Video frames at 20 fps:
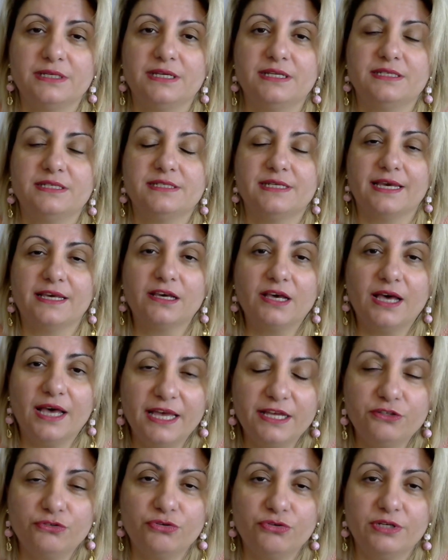in
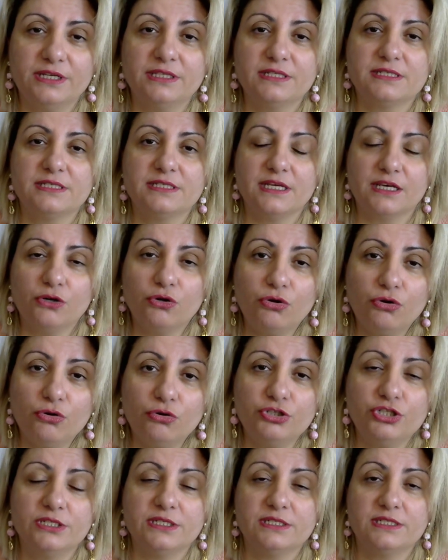psychiatry and
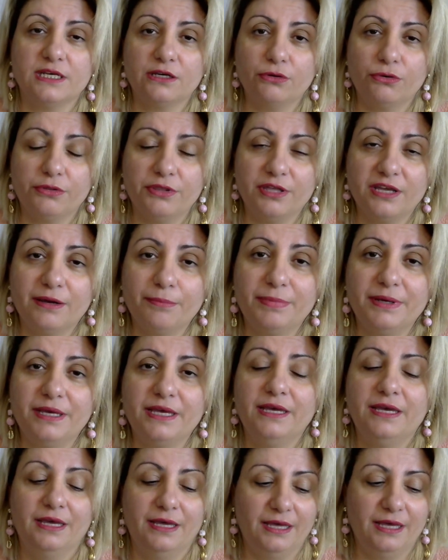psychology and psychotherapy
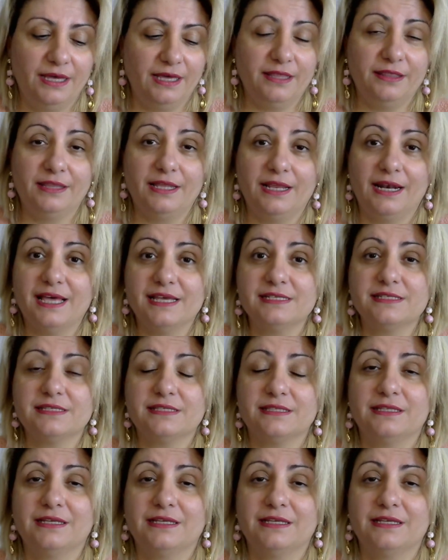in the last